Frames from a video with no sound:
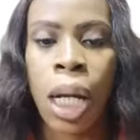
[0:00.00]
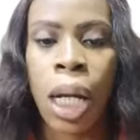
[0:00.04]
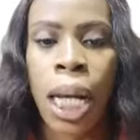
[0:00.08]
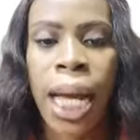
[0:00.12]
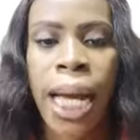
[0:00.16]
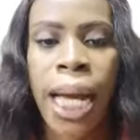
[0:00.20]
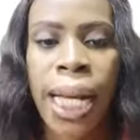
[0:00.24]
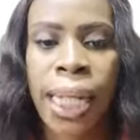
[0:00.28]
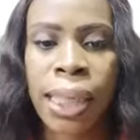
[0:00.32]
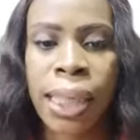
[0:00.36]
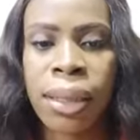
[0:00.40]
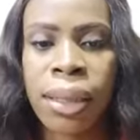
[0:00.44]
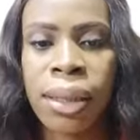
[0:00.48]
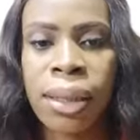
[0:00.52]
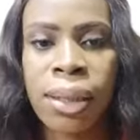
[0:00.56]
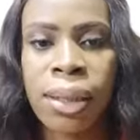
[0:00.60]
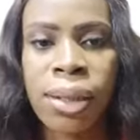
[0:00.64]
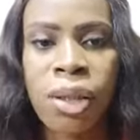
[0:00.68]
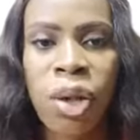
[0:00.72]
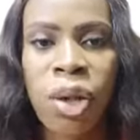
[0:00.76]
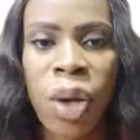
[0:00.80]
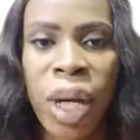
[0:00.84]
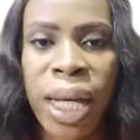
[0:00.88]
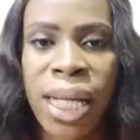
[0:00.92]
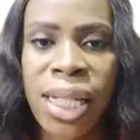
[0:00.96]
And
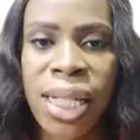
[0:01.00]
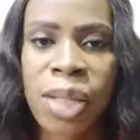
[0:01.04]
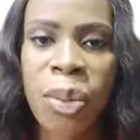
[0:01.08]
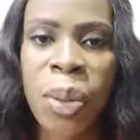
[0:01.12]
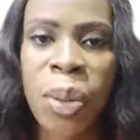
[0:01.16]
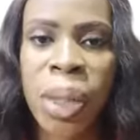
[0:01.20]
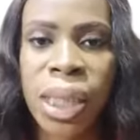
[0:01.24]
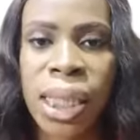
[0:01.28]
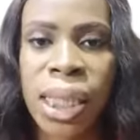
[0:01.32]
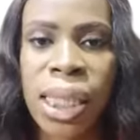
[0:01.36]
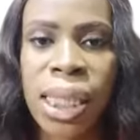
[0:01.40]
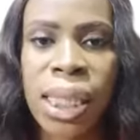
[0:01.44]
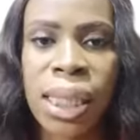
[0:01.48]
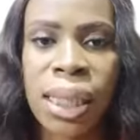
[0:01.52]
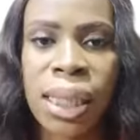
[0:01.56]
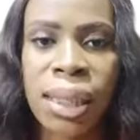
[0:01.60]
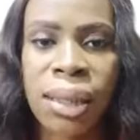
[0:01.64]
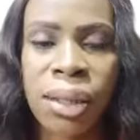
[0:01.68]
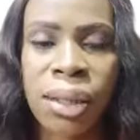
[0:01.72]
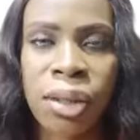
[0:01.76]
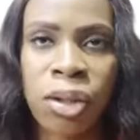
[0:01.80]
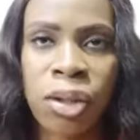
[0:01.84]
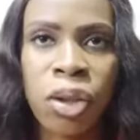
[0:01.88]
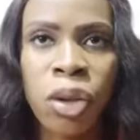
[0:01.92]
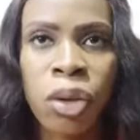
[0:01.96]
you're exporting it
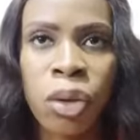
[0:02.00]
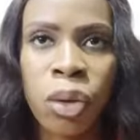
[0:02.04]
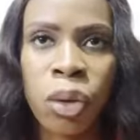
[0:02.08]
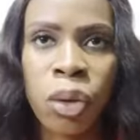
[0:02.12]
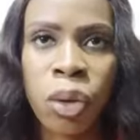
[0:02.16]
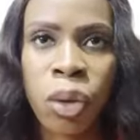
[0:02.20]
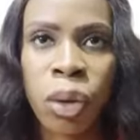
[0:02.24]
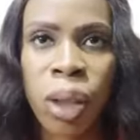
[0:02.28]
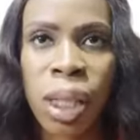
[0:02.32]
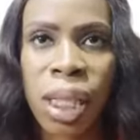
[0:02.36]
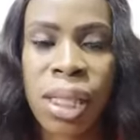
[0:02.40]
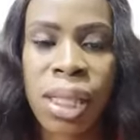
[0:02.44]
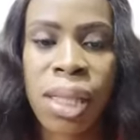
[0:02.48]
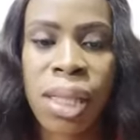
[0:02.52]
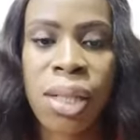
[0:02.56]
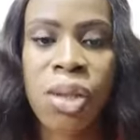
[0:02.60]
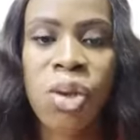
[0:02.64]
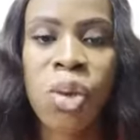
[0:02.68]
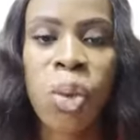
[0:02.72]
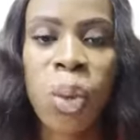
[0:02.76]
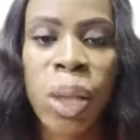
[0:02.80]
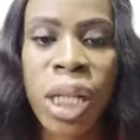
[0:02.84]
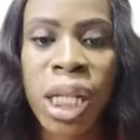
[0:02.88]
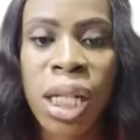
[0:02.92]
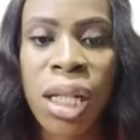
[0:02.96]
to, let's say, to
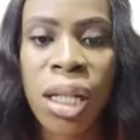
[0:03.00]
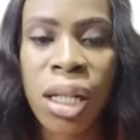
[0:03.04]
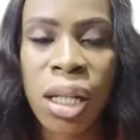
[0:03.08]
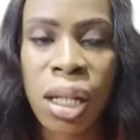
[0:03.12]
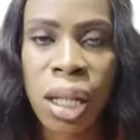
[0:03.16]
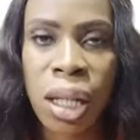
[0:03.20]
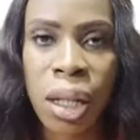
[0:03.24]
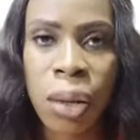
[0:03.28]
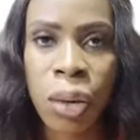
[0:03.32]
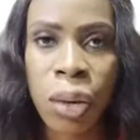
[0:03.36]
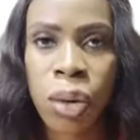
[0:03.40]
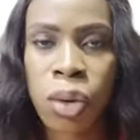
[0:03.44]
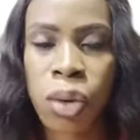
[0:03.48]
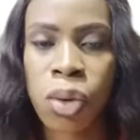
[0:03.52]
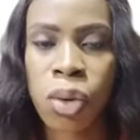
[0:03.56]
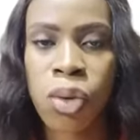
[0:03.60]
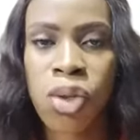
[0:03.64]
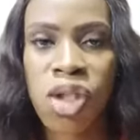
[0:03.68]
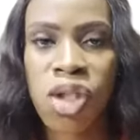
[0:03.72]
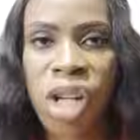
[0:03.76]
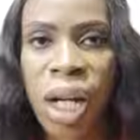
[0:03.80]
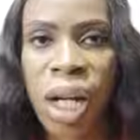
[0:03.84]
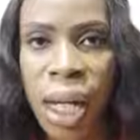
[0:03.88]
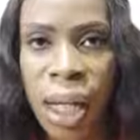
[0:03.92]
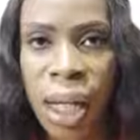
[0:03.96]
India or to
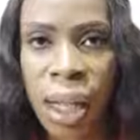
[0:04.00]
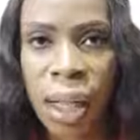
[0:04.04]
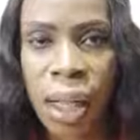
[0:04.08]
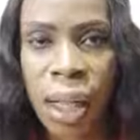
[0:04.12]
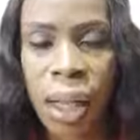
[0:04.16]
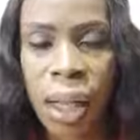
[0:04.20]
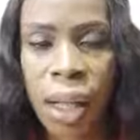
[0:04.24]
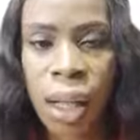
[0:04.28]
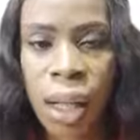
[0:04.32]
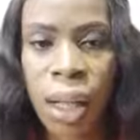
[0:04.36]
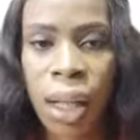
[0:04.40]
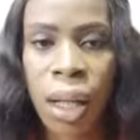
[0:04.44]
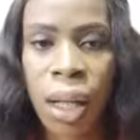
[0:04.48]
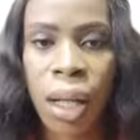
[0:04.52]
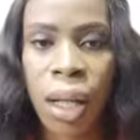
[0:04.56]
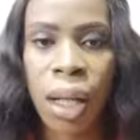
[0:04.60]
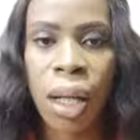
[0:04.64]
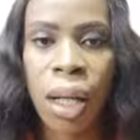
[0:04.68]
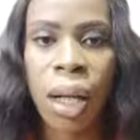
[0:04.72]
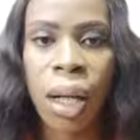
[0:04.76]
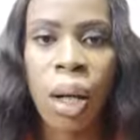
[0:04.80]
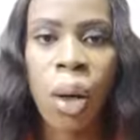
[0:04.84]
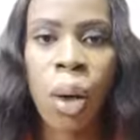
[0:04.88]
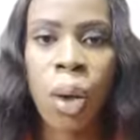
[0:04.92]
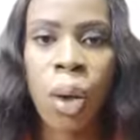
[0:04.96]
China
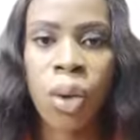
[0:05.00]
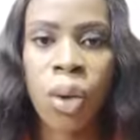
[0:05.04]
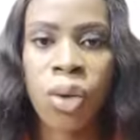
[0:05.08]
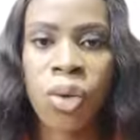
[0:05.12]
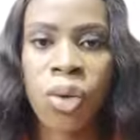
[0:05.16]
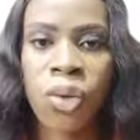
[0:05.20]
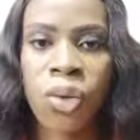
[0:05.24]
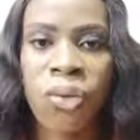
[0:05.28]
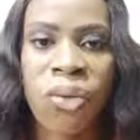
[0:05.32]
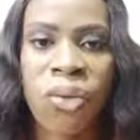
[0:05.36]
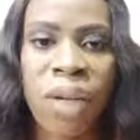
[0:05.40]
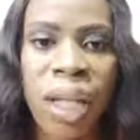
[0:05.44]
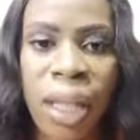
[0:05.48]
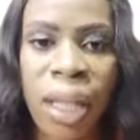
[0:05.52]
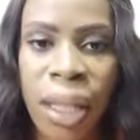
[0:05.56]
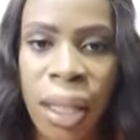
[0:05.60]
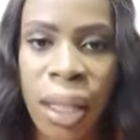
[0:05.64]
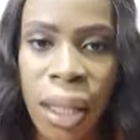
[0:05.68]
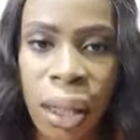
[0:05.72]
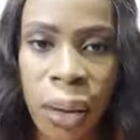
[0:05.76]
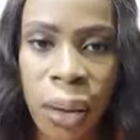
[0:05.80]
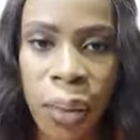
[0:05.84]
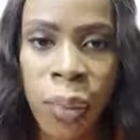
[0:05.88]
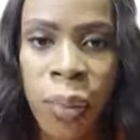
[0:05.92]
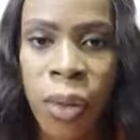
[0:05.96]
or to
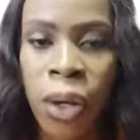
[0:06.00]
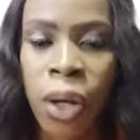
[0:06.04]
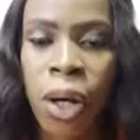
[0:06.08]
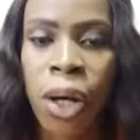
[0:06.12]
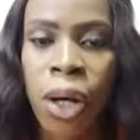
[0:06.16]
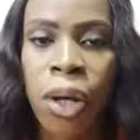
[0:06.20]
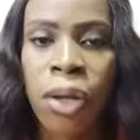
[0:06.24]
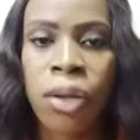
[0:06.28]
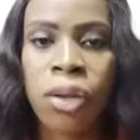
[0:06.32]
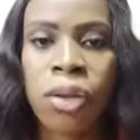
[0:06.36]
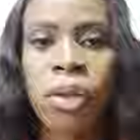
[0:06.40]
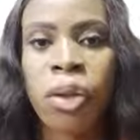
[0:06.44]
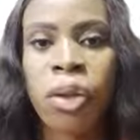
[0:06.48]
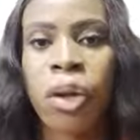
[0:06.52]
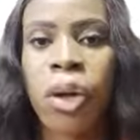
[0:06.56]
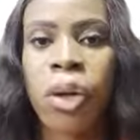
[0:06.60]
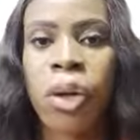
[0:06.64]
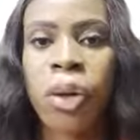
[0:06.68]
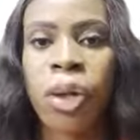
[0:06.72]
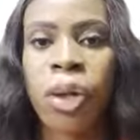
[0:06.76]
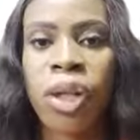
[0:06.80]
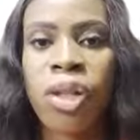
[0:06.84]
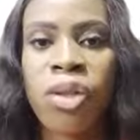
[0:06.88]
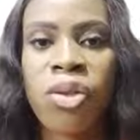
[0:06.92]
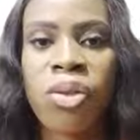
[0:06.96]
Vietnam. So you're
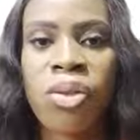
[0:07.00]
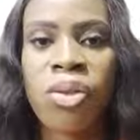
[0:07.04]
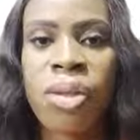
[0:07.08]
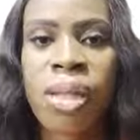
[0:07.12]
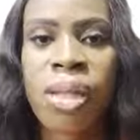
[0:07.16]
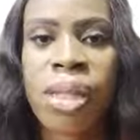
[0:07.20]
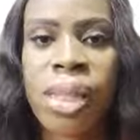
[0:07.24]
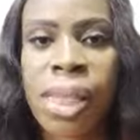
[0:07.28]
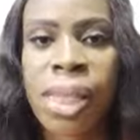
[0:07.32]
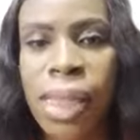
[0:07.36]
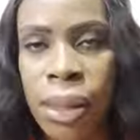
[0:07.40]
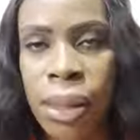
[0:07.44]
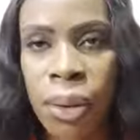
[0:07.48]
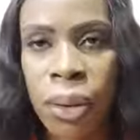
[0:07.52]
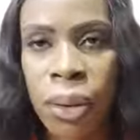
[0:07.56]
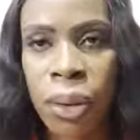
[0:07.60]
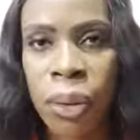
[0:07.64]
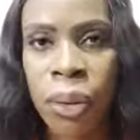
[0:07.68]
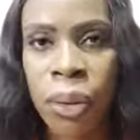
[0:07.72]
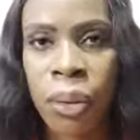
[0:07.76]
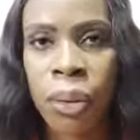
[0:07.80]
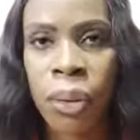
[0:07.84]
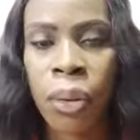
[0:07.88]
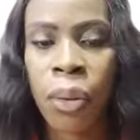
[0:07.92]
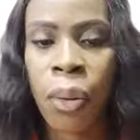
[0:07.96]
going to
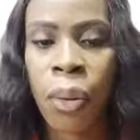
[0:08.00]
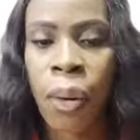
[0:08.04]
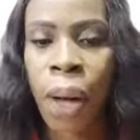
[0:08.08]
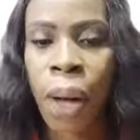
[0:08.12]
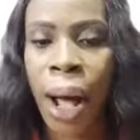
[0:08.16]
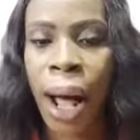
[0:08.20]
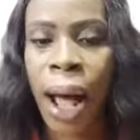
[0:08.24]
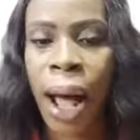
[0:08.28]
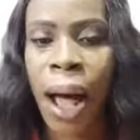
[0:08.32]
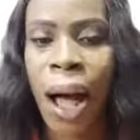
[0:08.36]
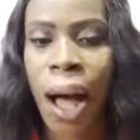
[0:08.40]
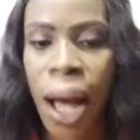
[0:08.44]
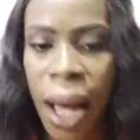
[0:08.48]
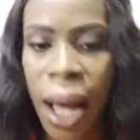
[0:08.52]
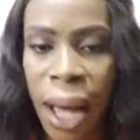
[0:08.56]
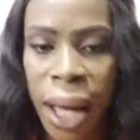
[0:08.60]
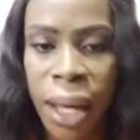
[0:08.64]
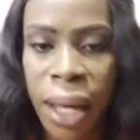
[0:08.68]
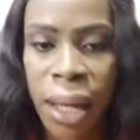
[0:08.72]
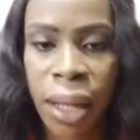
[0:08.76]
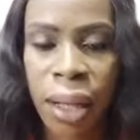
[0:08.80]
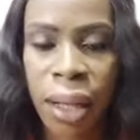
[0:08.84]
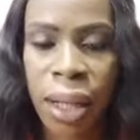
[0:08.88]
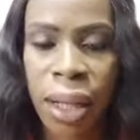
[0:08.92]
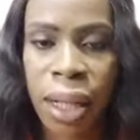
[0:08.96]
sell
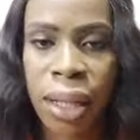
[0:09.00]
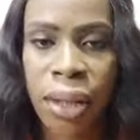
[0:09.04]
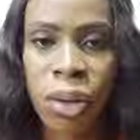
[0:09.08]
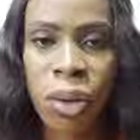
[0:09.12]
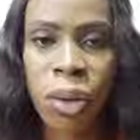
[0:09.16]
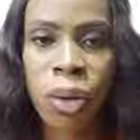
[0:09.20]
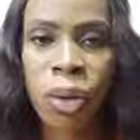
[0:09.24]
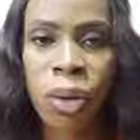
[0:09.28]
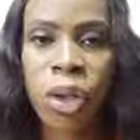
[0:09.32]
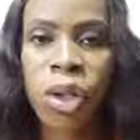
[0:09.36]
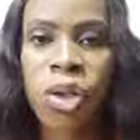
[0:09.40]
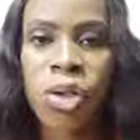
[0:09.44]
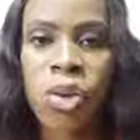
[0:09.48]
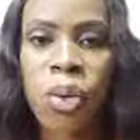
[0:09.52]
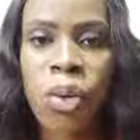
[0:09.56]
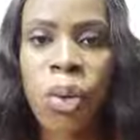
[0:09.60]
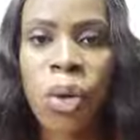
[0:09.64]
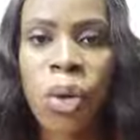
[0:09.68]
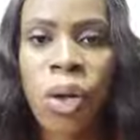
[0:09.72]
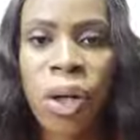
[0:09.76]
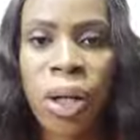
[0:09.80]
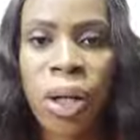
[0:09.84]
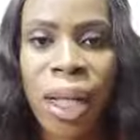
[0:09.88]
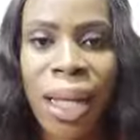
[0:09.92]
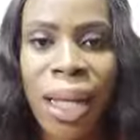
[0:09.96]
higher and you're going to
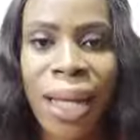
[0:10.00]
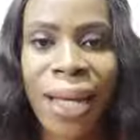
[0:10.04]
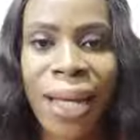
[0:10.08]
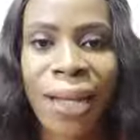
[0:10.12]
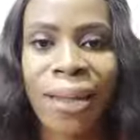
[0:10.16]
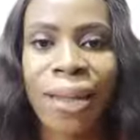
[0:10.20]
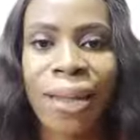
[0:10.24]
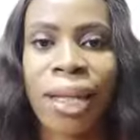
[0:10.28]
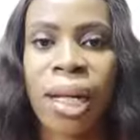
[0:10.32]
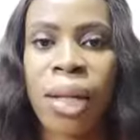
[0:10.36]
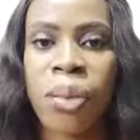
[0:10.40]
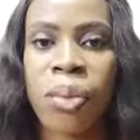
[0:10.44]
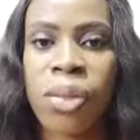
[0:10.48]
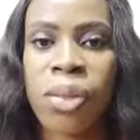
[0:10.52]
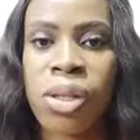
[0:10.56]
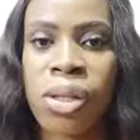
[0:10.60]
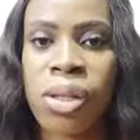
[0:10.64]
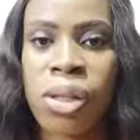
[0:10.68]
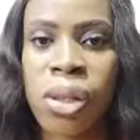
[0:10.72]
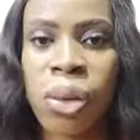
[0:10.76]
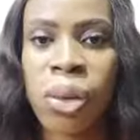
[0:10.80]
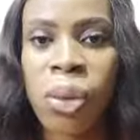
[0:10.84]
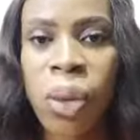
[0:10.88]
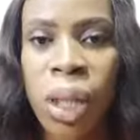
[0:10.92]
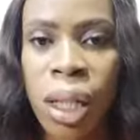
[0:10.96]
earn like times
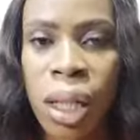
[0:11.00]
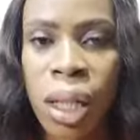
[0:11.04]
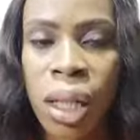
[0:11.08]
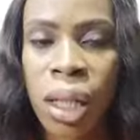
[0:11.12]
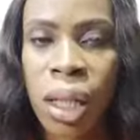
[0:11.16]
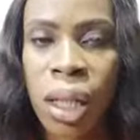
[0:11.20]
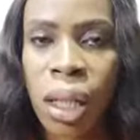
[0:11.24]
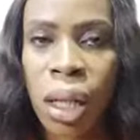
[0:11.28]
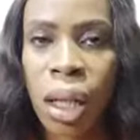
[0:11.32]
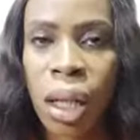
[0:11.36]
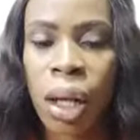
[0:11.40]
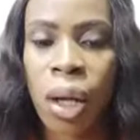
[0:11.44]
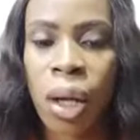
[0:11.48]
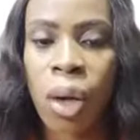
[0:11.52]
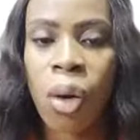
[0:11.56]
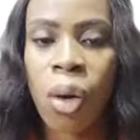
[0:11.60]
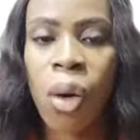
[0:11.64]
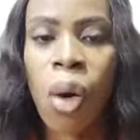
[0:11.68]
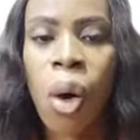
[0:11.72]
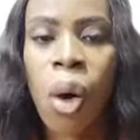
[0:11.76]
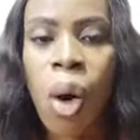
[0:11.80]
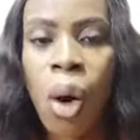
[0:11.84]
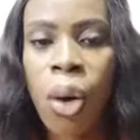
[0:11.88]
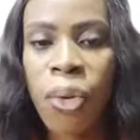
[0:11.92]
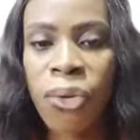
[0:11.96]
3
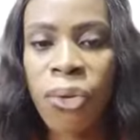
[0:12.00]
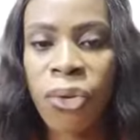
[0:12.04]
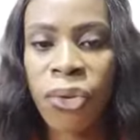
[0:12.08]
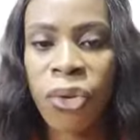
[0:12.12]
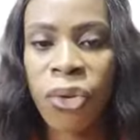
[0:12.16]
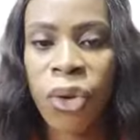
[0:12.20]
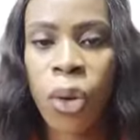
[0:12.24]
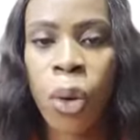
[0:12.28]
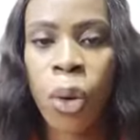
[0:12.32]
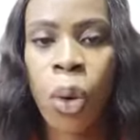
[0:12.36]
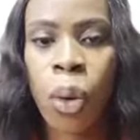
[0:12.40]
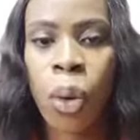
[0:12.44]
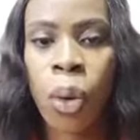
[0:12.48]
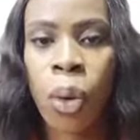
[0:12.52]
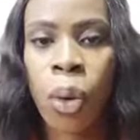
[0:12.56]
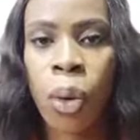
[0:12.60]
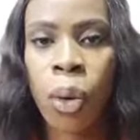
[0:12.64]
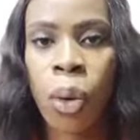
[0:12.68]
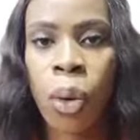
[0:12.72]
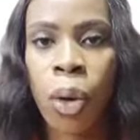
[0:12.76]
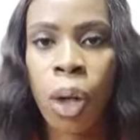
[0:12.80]
of your